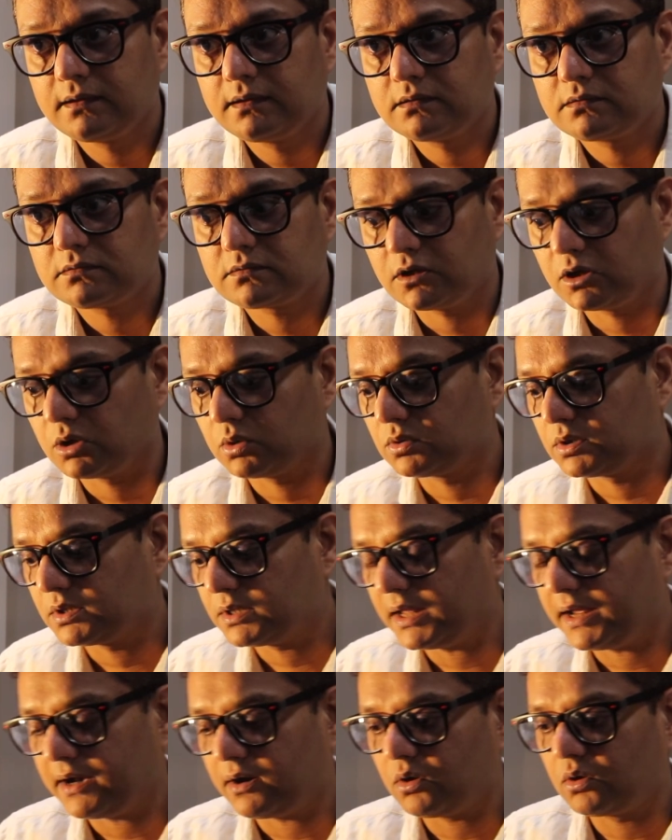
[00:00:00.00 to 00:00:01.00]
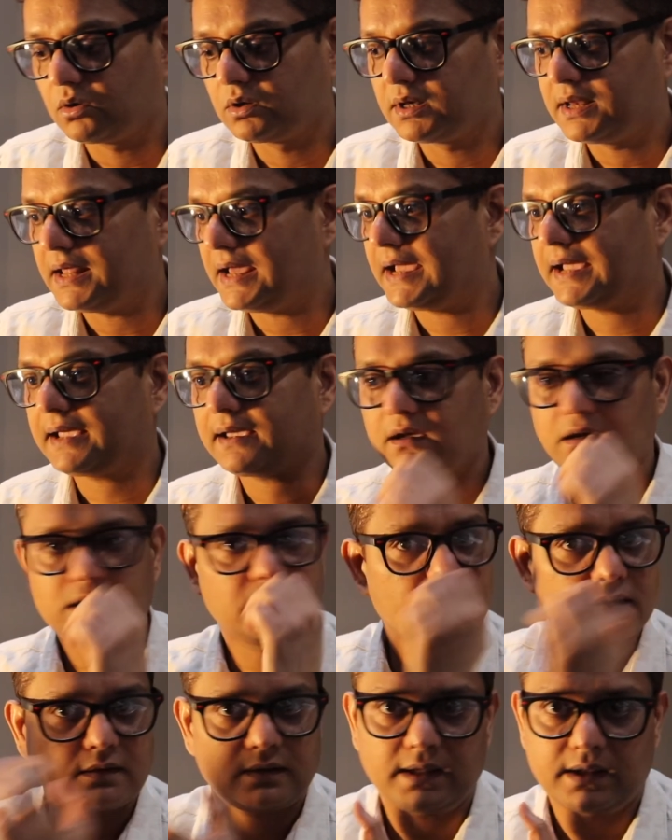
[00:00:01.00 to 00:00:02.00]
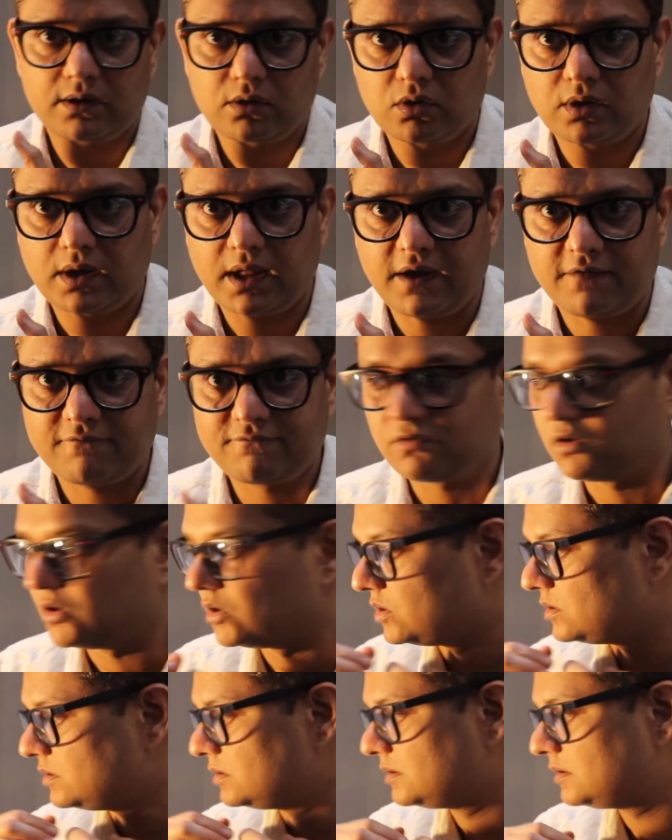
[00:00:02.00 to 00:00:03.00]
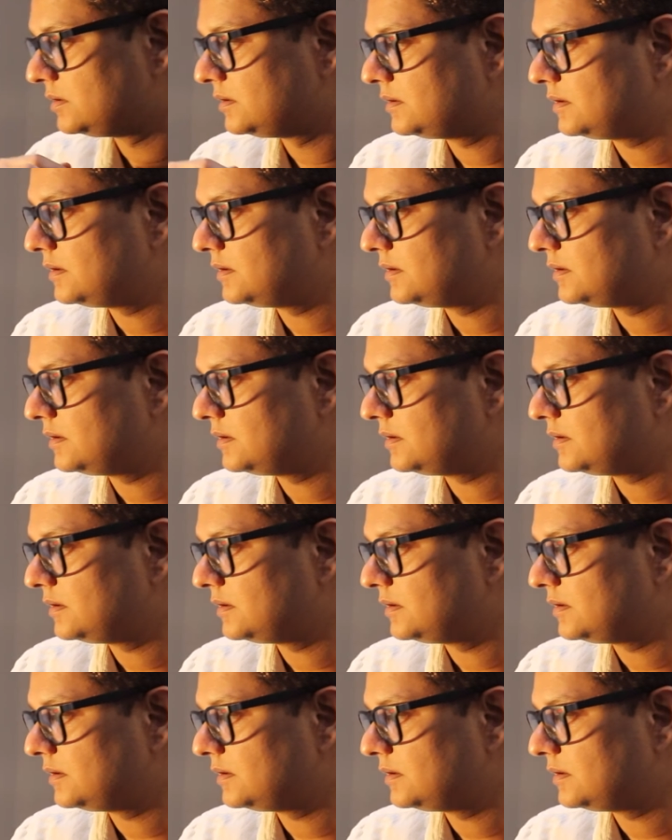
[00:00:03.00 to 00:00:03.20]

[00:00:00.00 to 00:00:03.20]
So their own DAC, their own headphone.